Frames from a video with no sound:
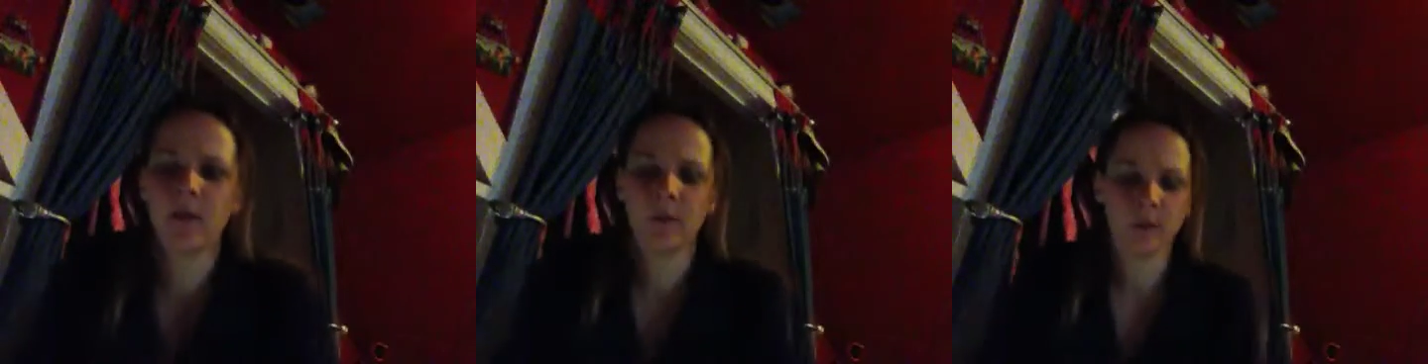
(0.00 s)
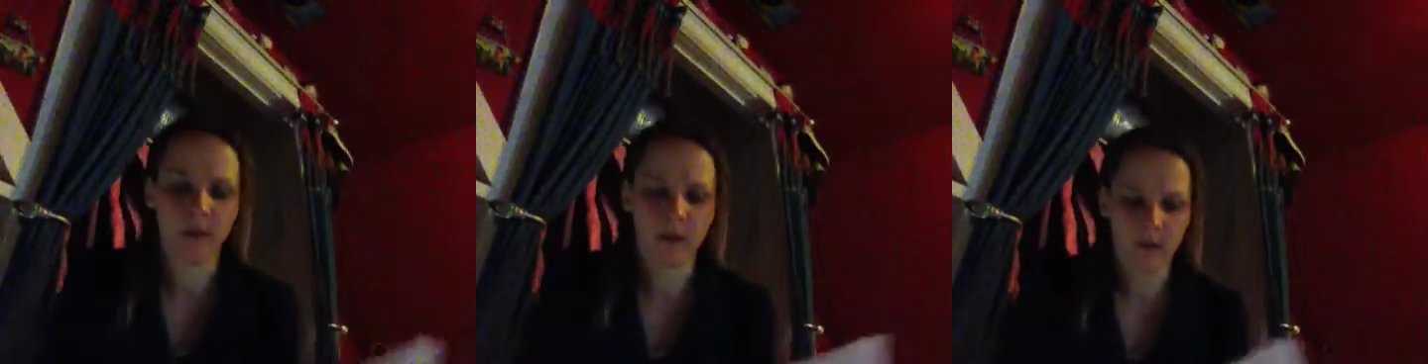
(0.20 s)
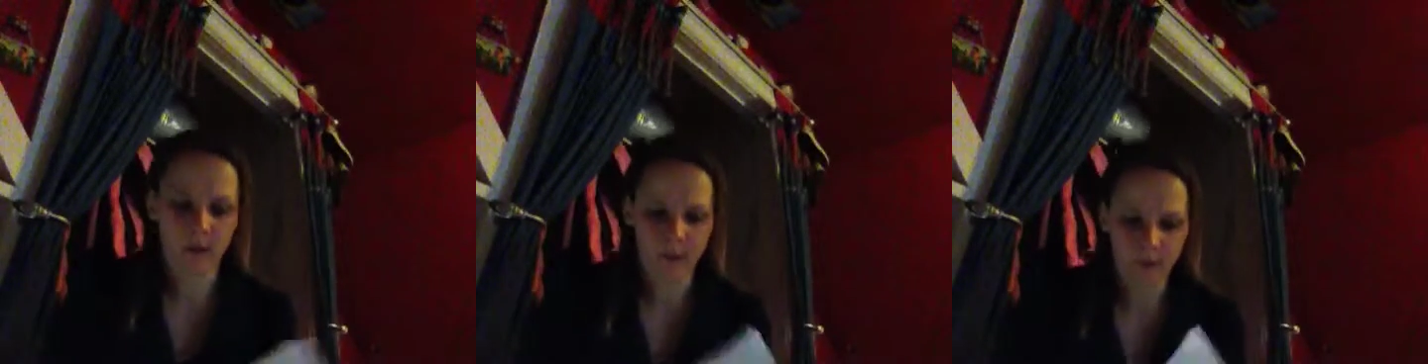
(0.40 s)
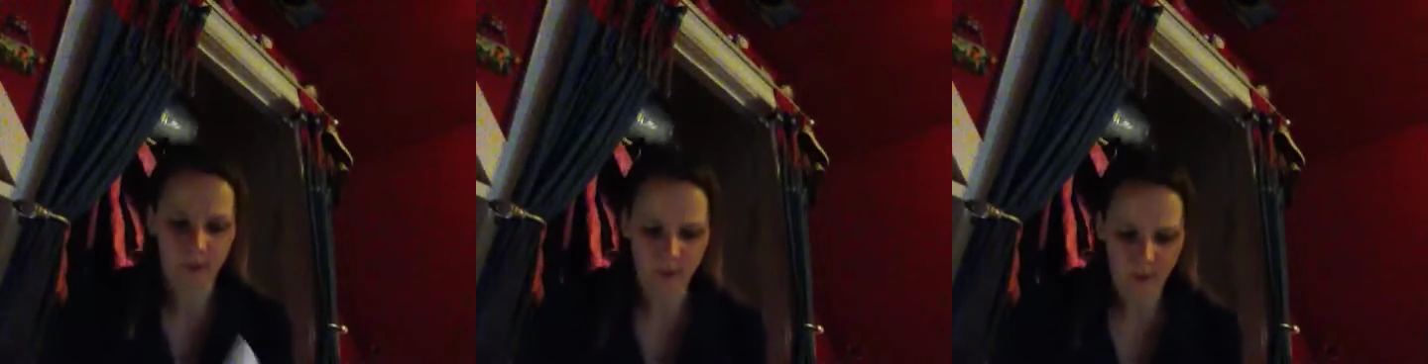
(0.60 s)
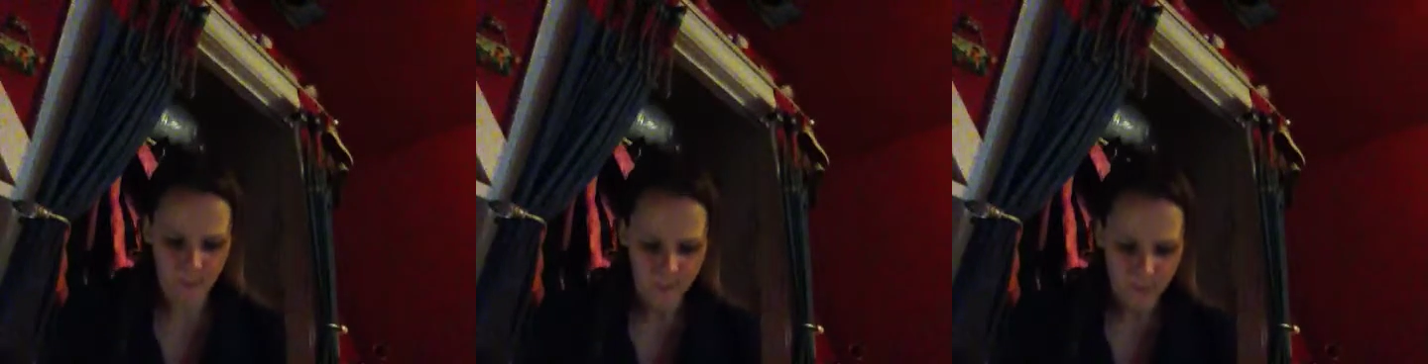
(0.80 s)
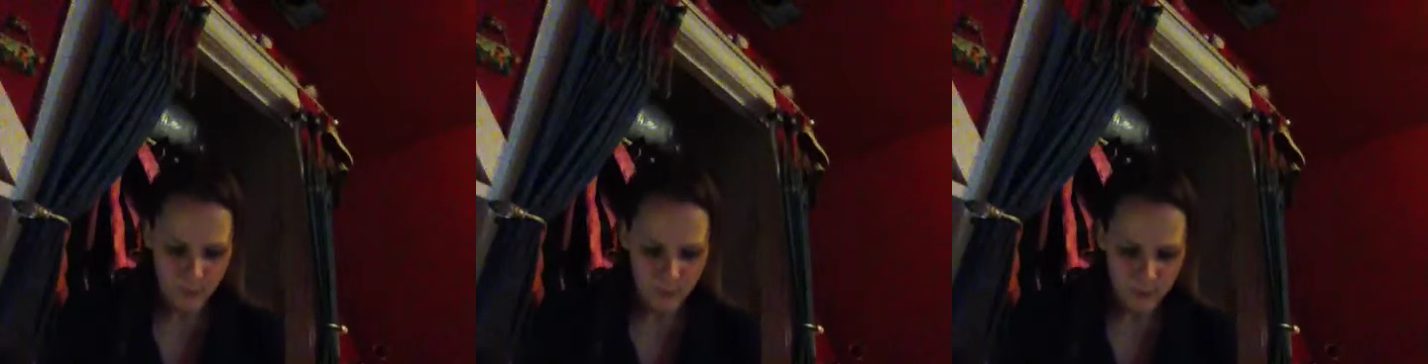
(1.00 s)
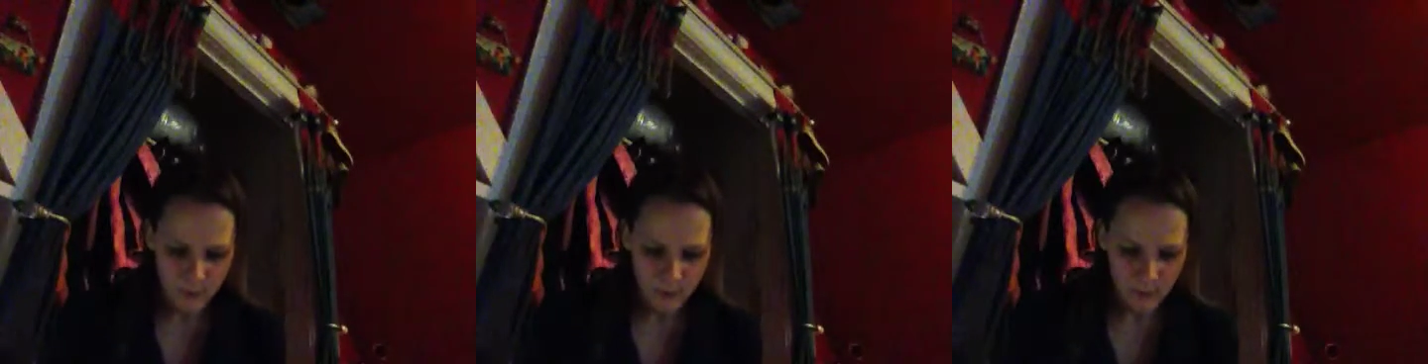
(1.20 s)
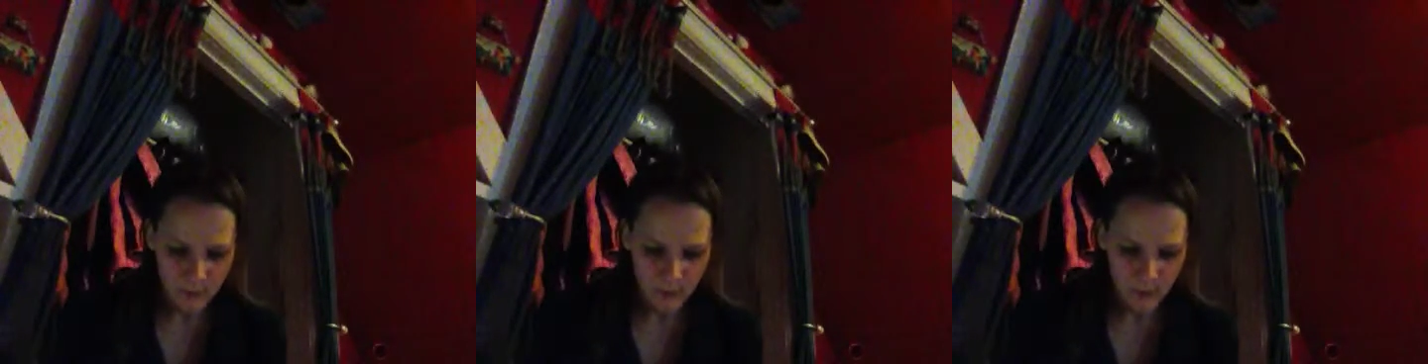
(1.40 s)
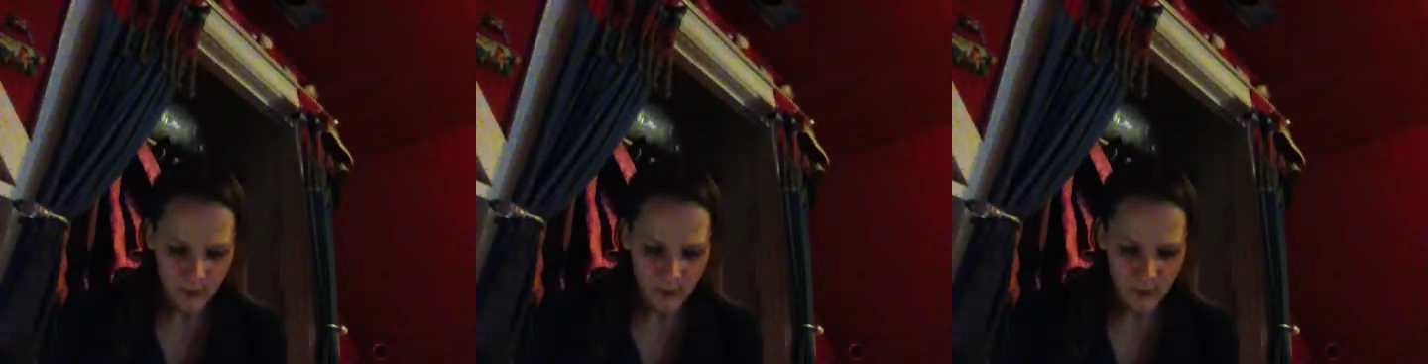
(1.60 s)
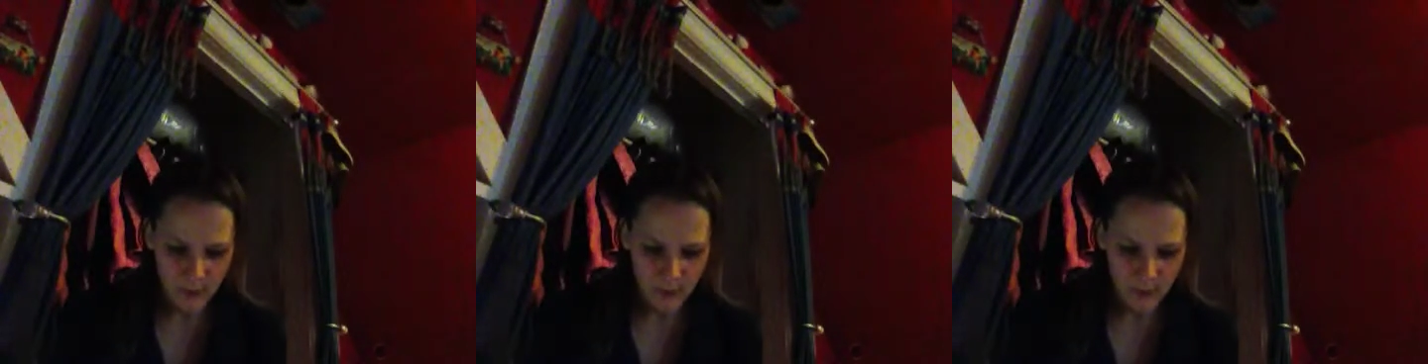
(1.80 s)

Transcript: just because um, uh,